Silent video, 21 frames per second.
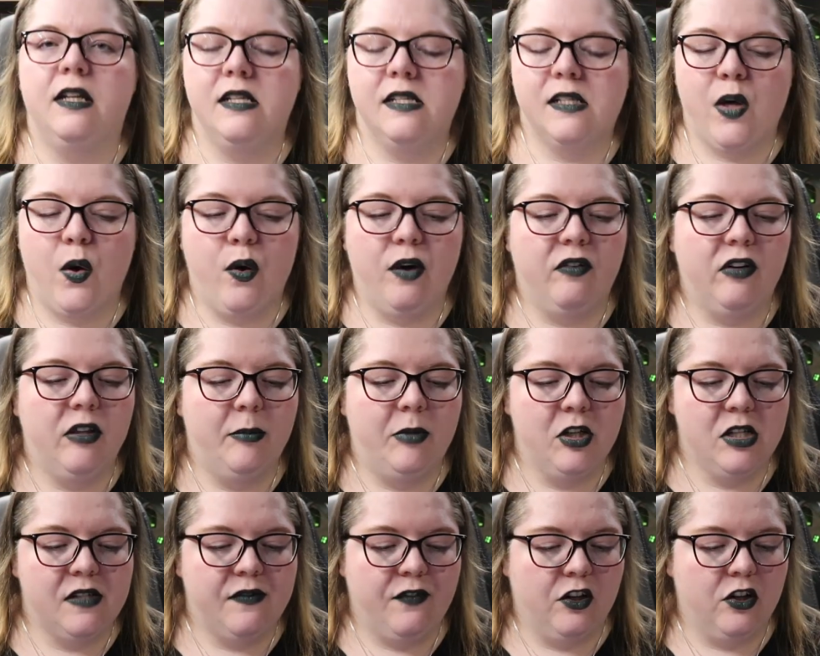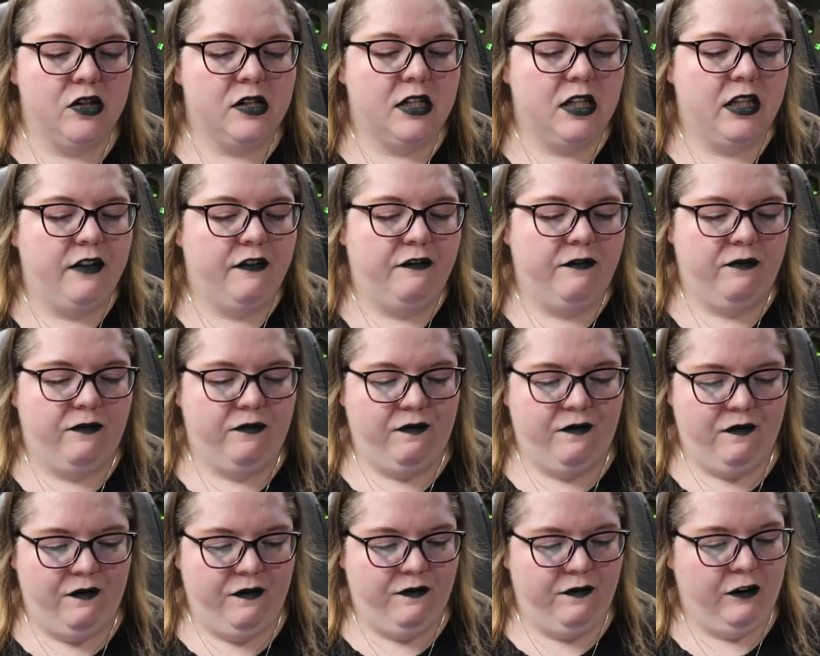Let's go over the books first. The
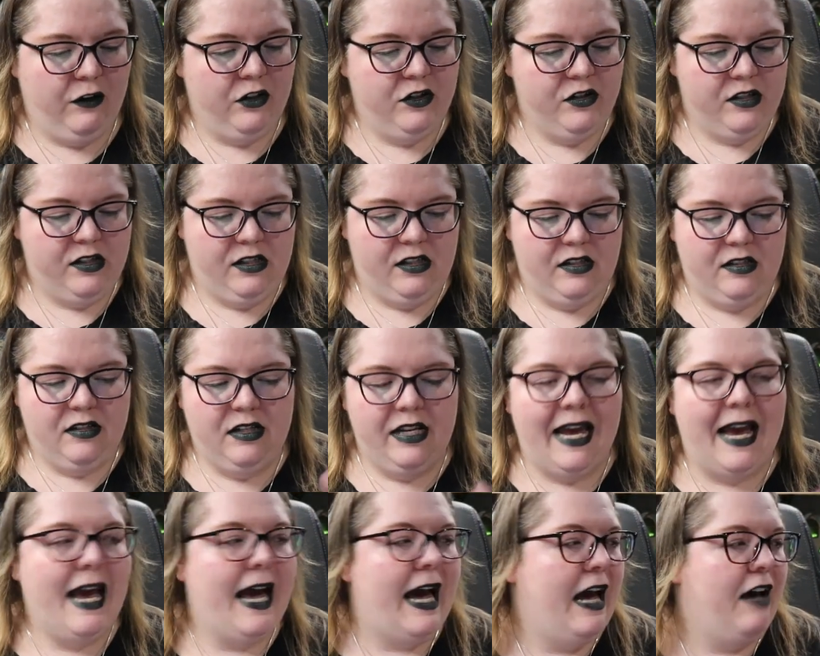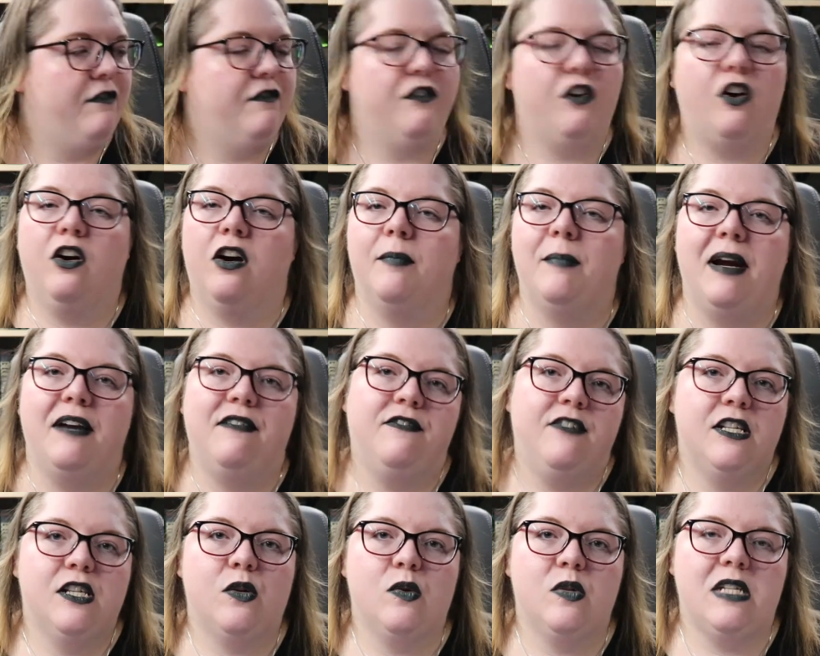first half are my
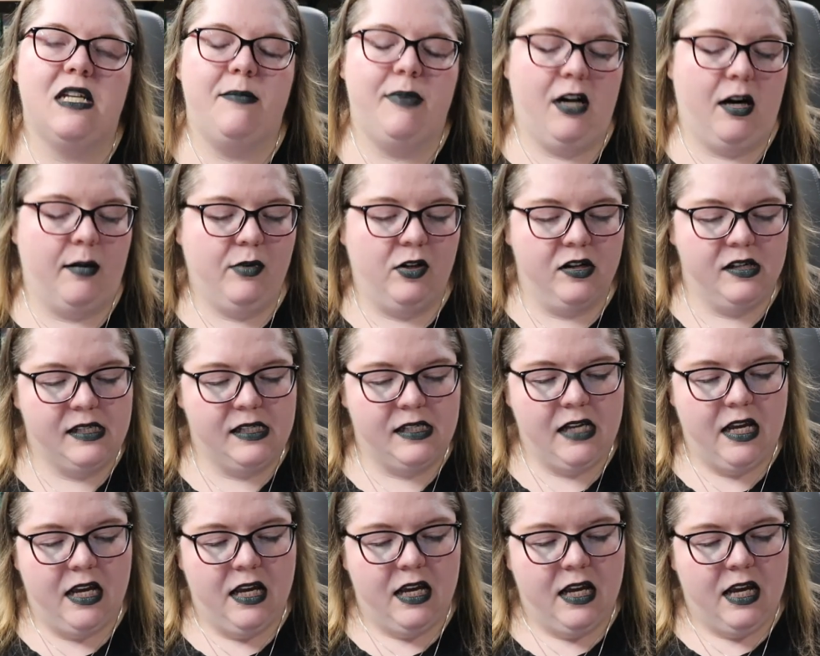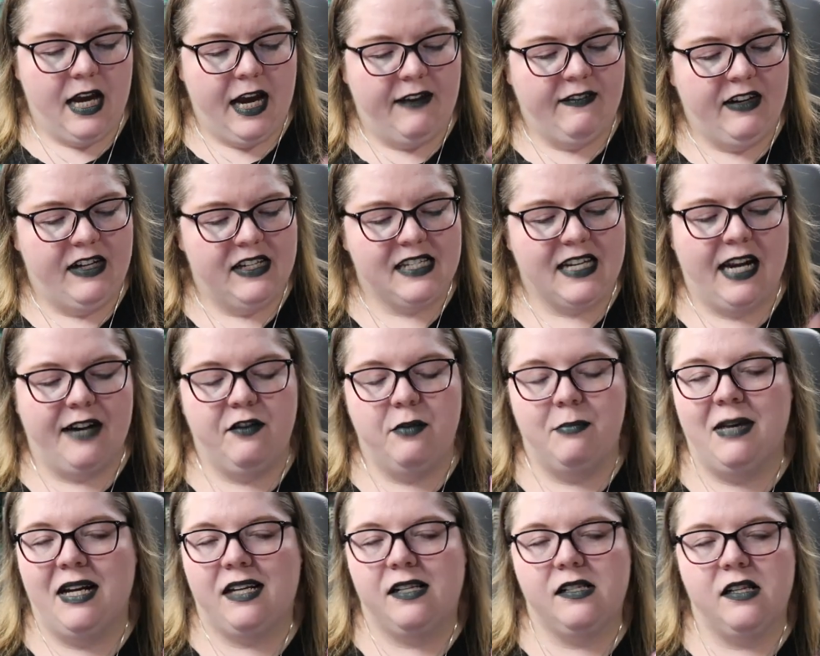physical TBR books, and then it's kind of
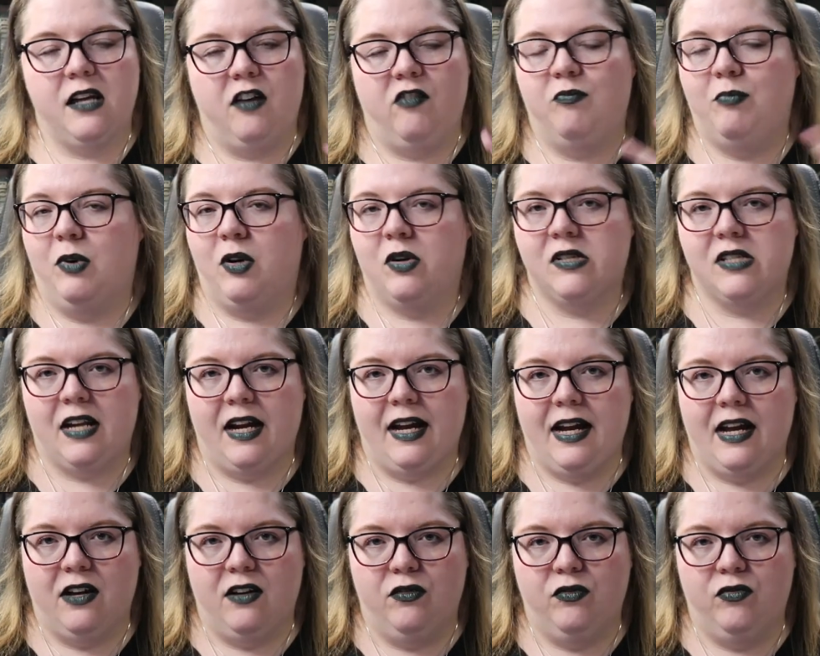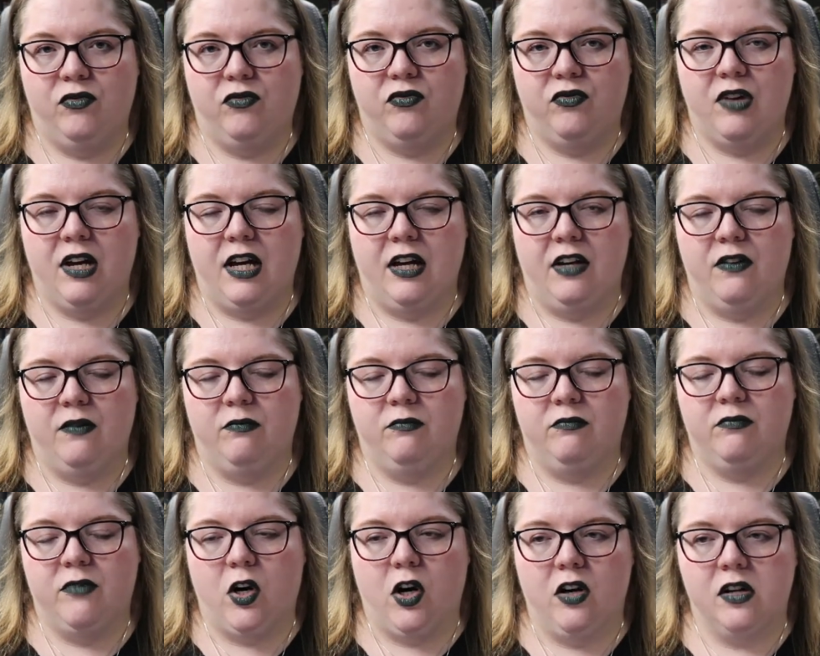a mix of books that I have uh,
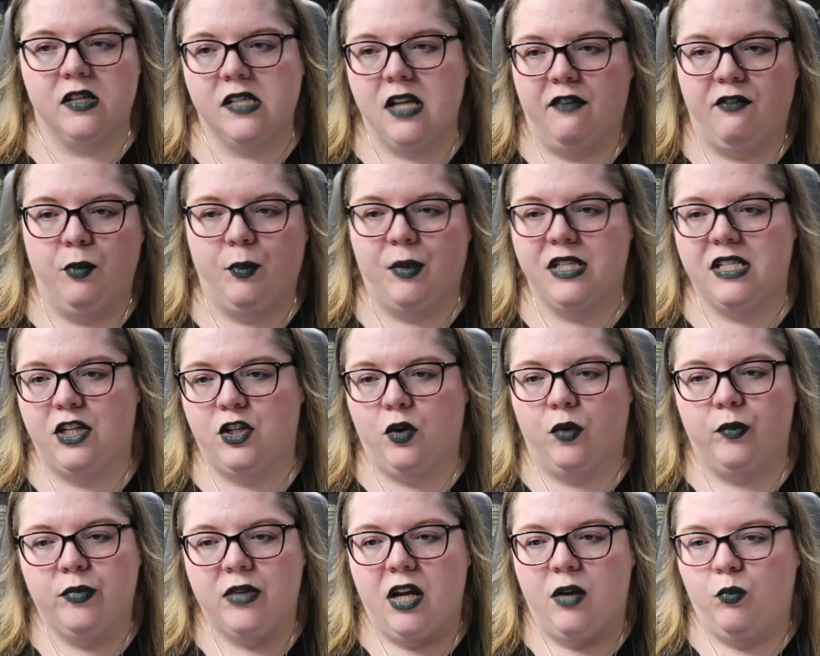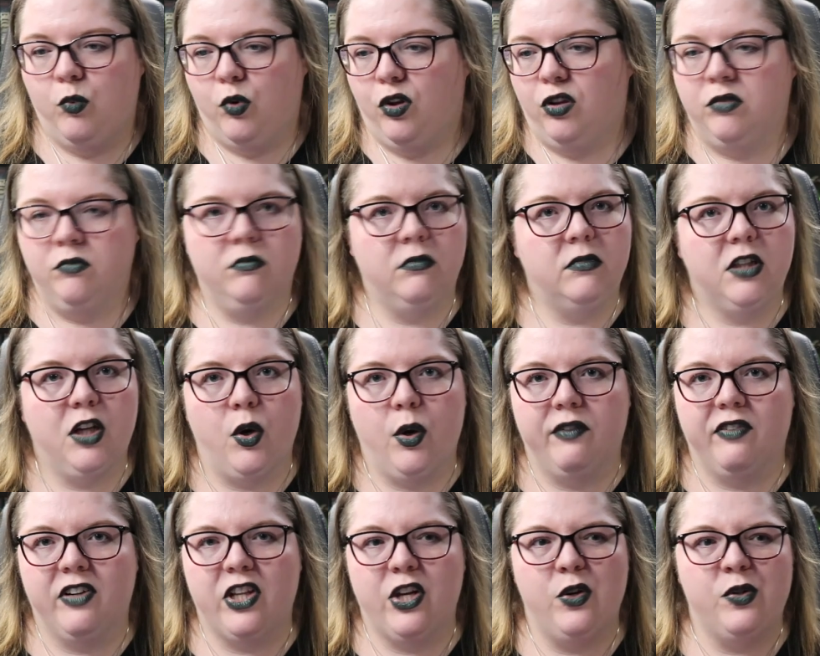arcs of and ones I don't, and we'll go
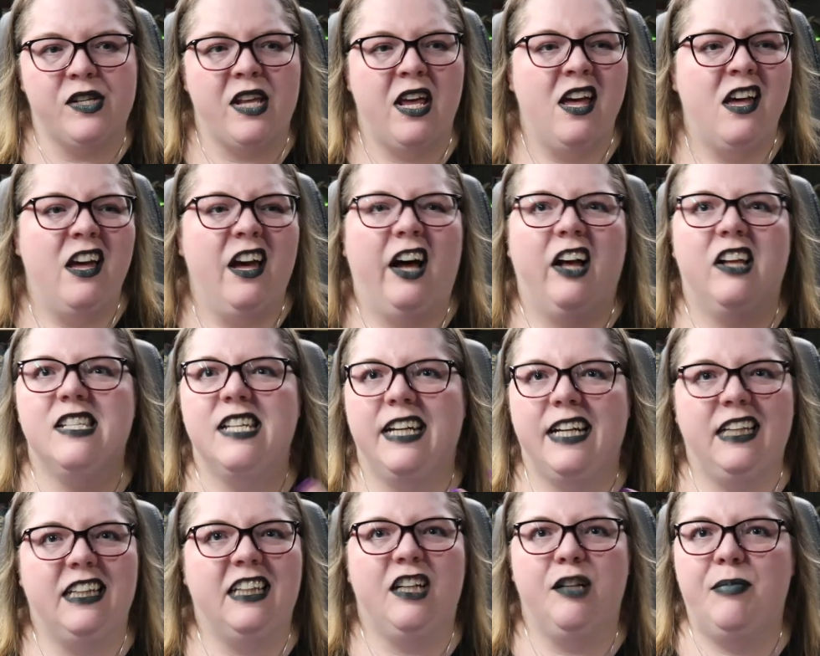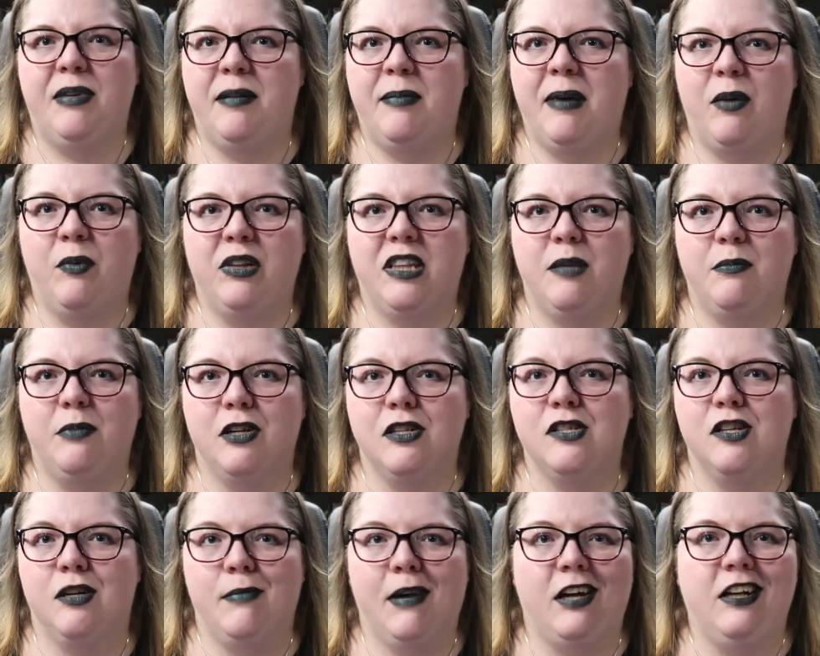over those. I'll tell you a little bit about what the
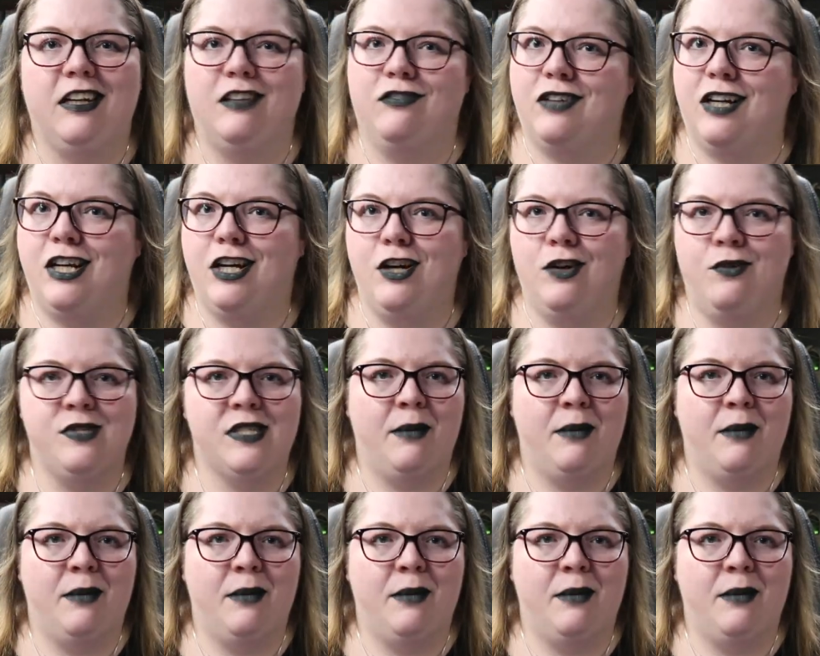books are about if I know.